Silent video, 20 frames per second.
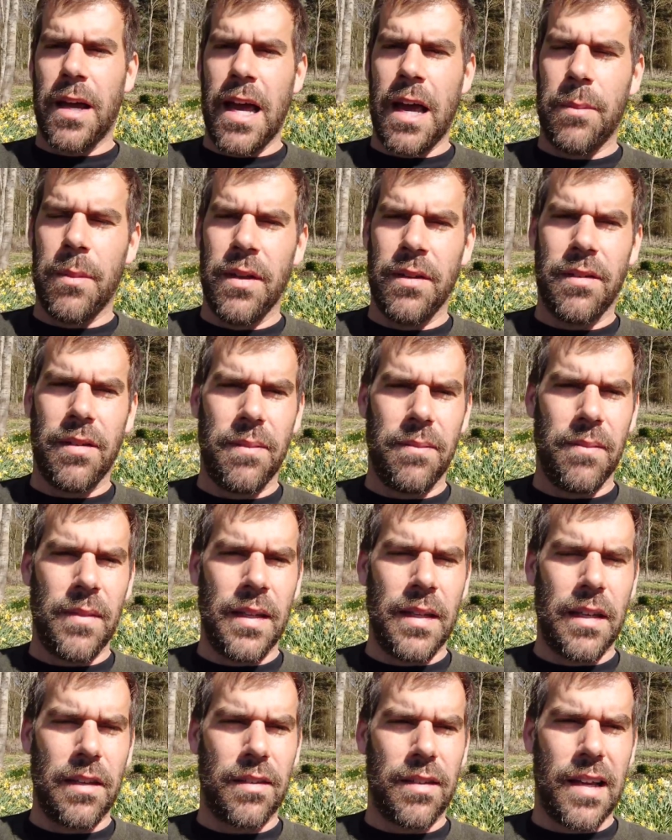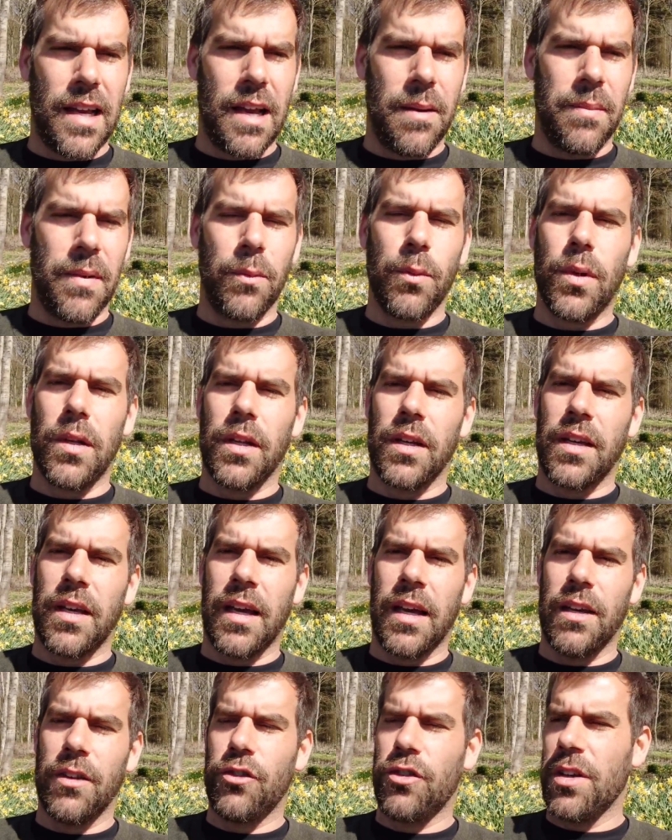Muhammad in Islam, and we'll
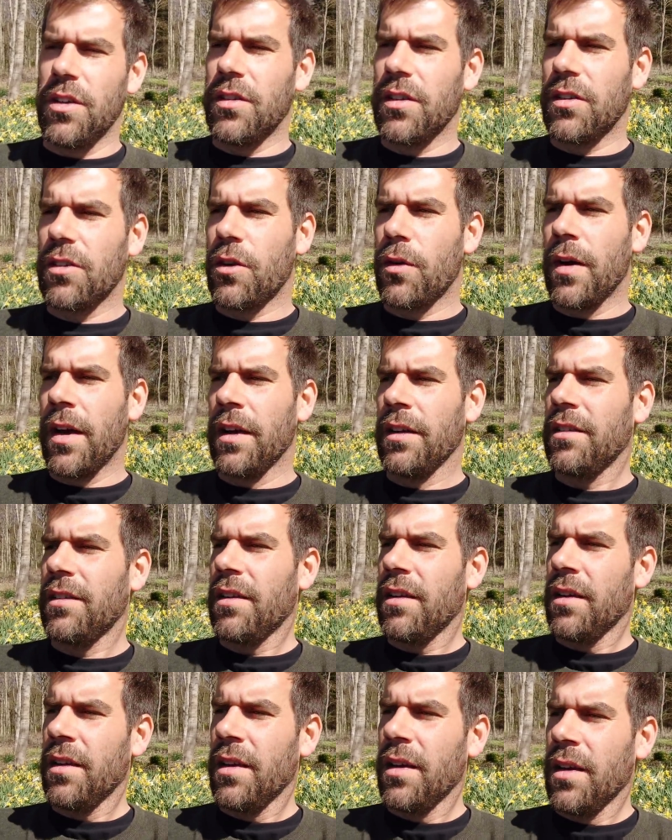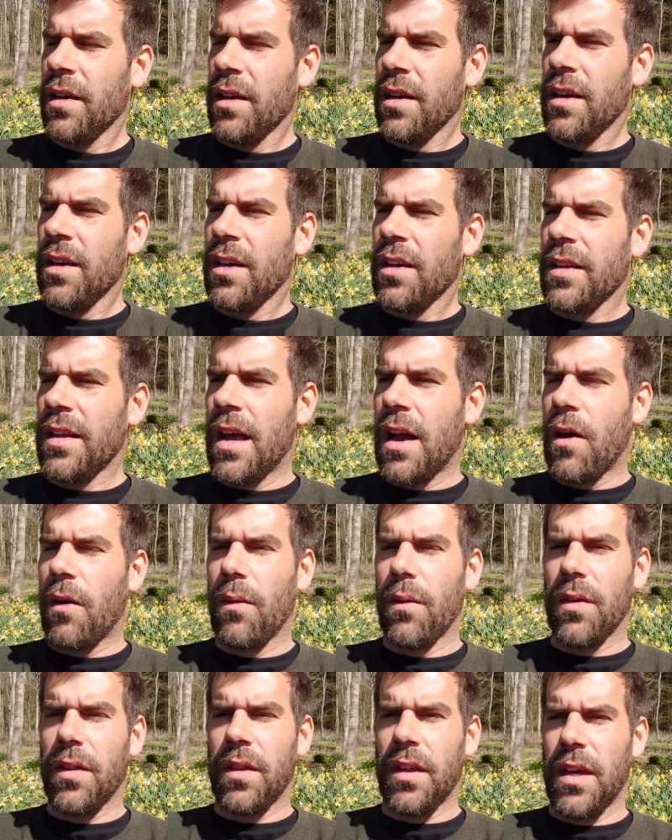look at Jesus Christ.
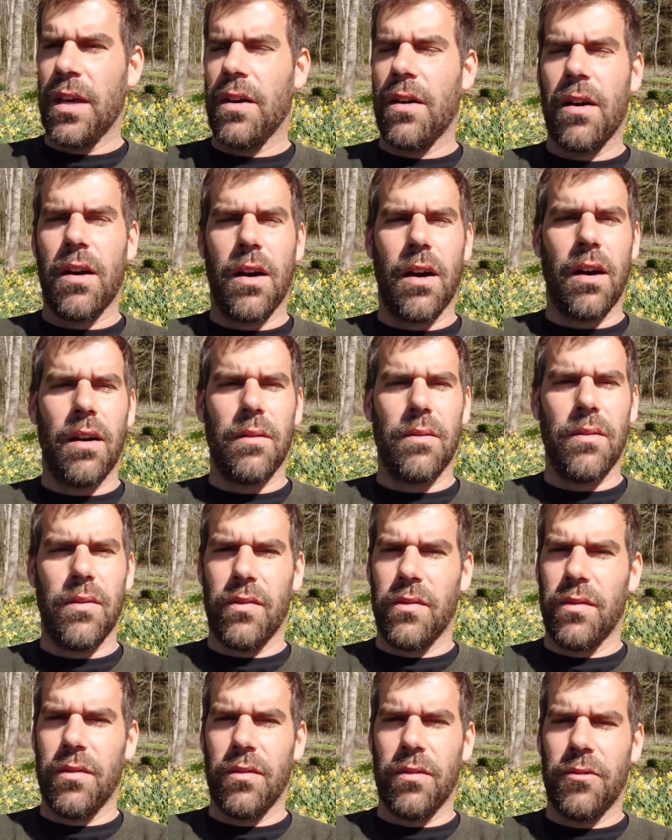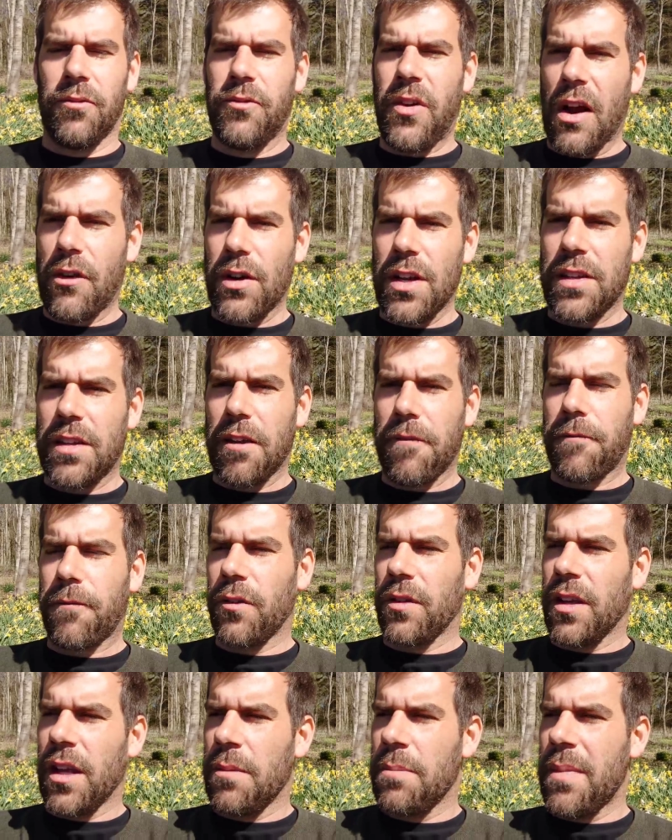Now, they are very
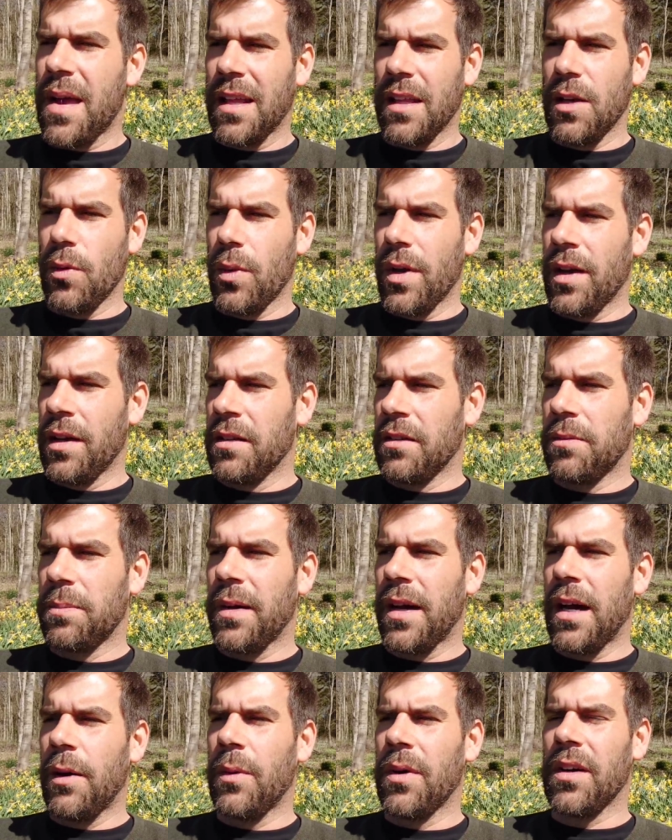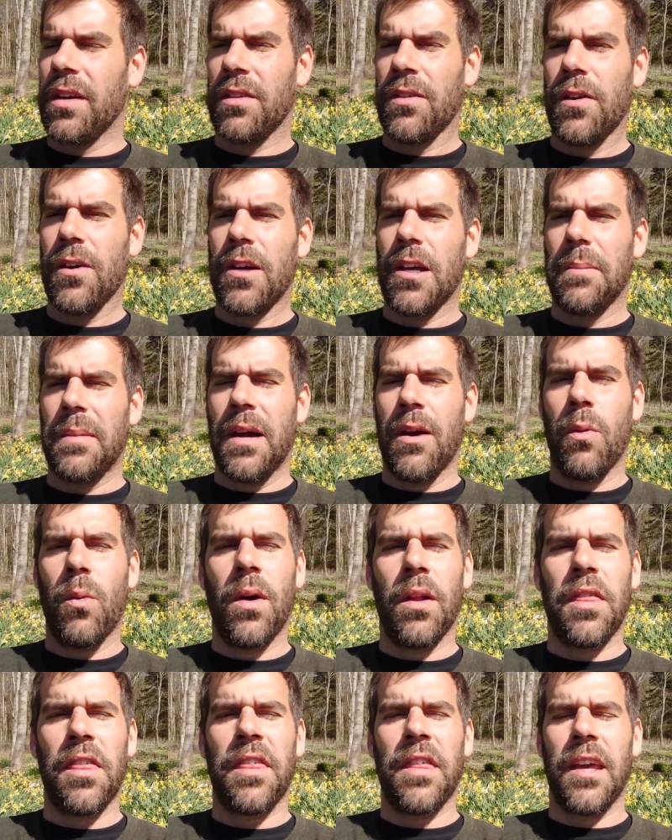different in many ways, but I want to talk about
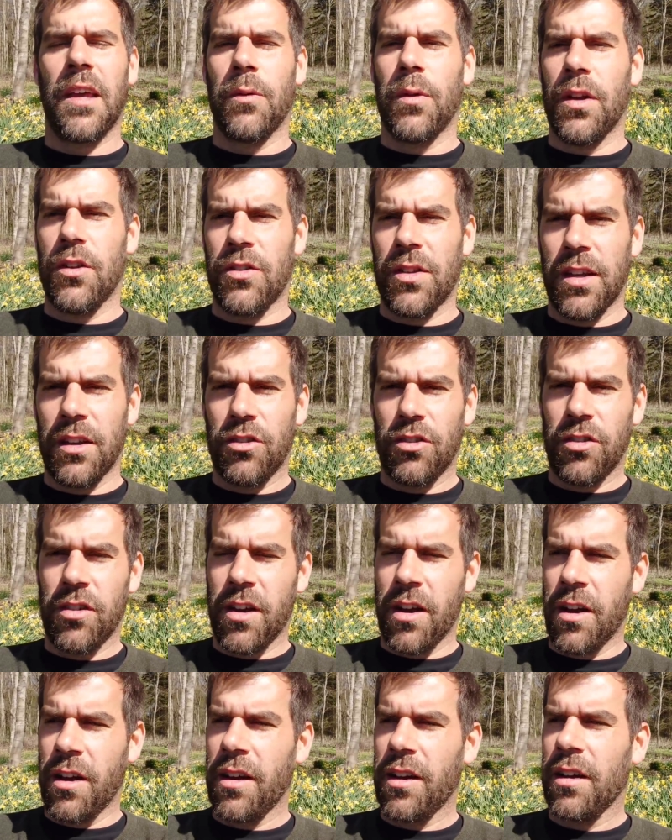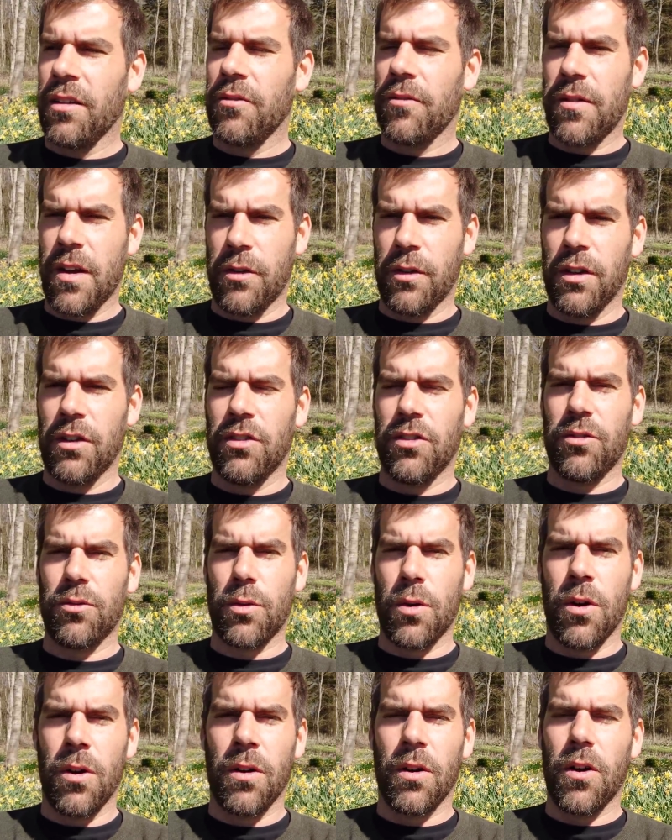one thing which they share in very
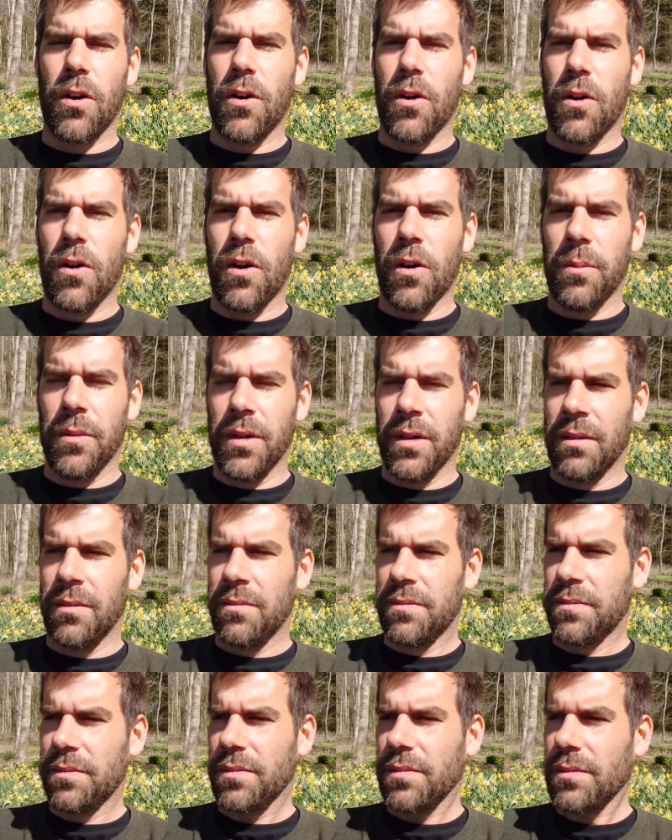strong common.